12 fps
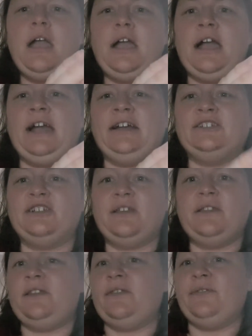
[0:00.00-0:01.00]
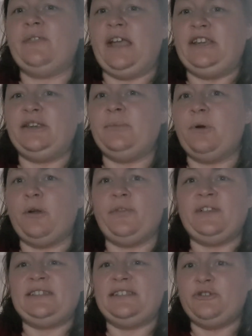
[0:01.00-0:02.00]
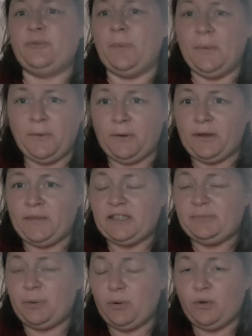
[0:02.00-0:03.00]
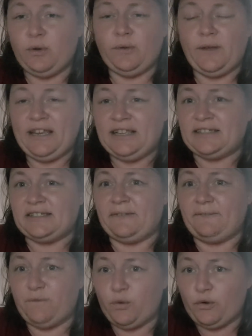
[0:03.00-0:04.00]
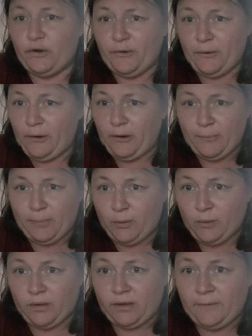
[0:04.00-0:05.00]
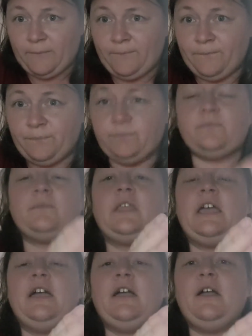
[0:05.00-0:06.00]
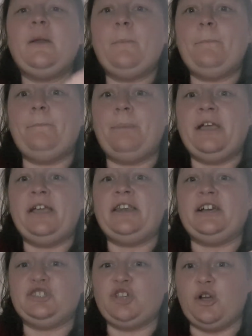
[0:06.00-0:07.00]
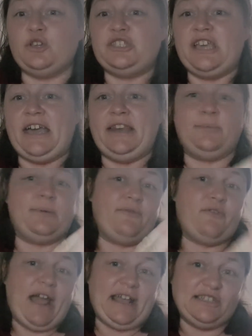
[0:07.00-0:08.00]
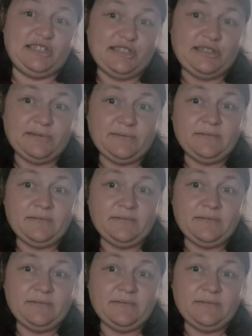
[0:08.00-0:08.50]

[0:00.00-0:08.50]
And they didn't want this little boy, this poor innocent 4-year-old boy, being associated with rats.